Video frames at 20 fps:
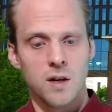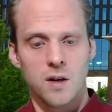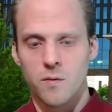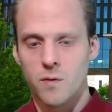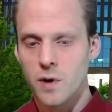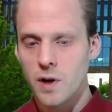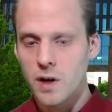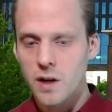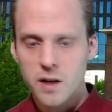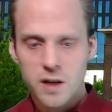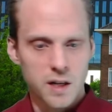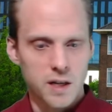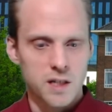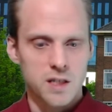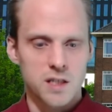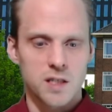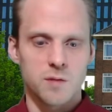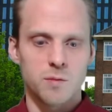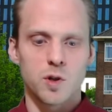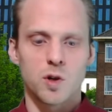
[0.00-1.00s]
where you can
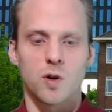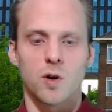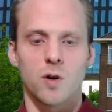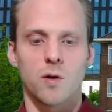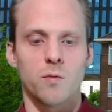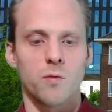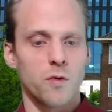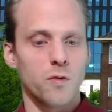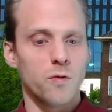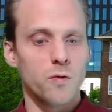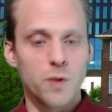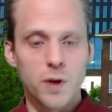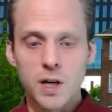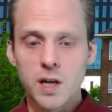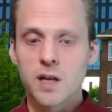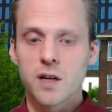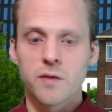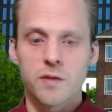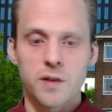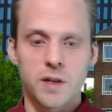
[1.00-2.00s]
actually become
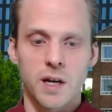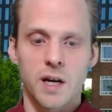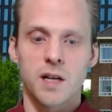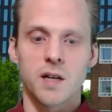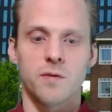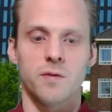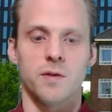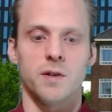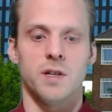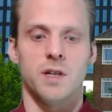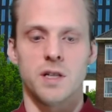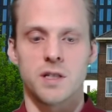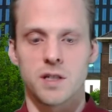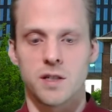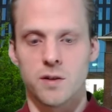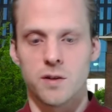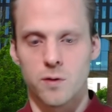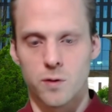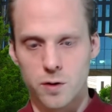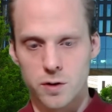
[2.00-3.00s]
really creative with this
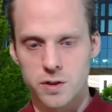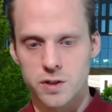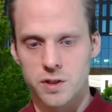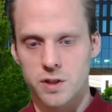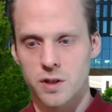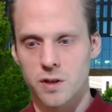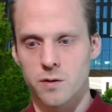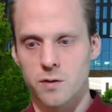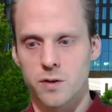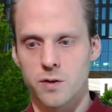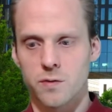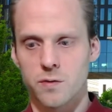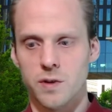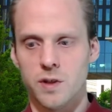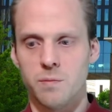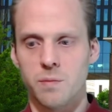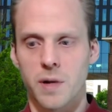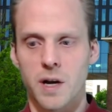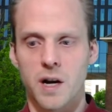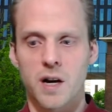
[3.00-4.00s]
and also
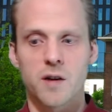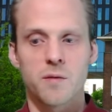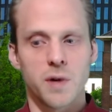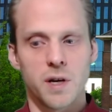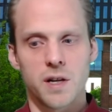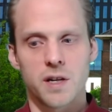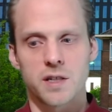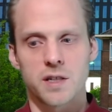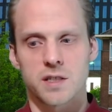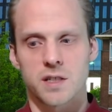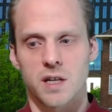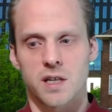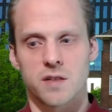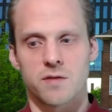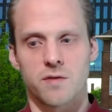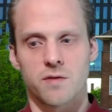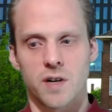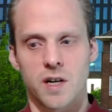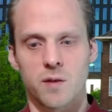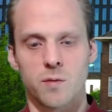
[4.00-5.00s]
treat parameters as
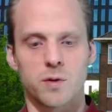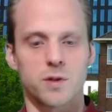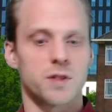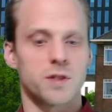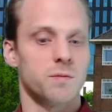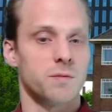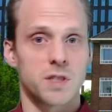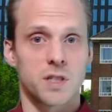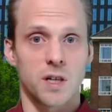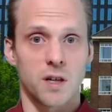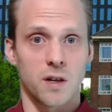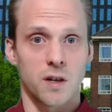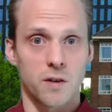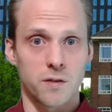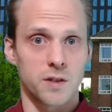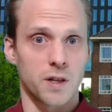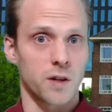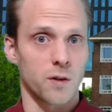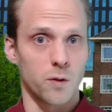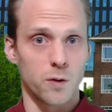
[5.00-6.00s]
variables
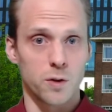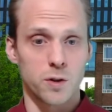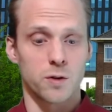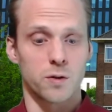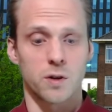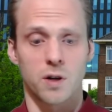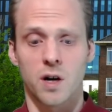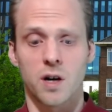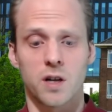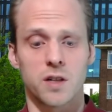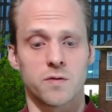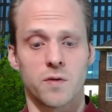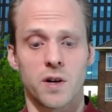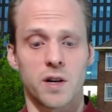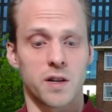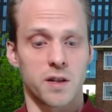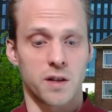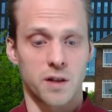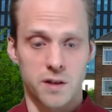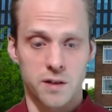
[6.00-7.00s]
themselves that also cause
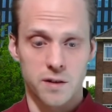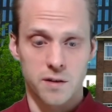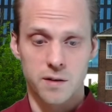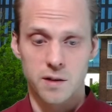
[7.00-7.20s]
one another.